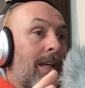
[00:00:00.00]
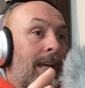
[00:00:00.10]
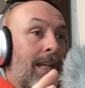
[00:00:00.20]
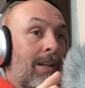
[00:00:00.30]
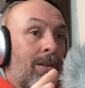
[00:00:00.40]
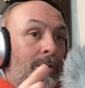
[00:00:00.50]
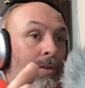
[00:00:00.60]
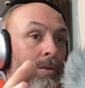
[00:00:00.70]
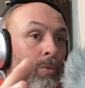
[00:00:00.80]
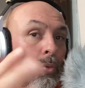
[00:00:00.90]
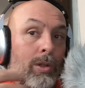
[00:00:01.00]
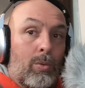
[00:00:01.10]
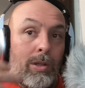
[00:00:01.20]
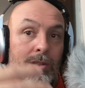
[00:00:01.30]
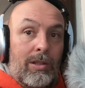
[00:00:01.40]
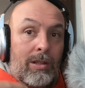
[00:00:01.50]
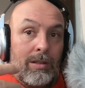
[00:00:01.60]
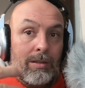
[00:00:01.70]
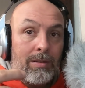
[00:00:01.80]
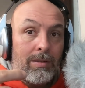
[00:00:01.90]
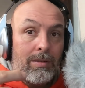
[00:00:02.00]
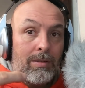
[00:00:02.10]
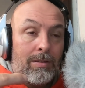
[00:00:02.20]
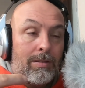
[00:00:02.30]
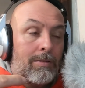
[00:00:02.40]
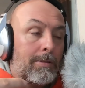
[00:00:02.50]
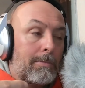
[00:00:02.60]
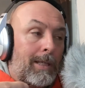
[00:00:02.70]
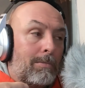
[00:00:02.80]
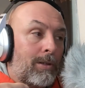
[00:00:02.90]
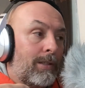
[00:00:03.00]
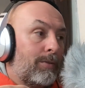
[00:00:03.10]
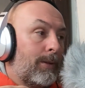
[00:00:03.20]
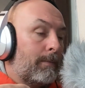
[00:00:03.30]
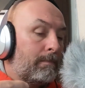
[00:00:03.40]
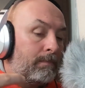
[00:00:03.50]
And we're the ones that are going to pay the price for it.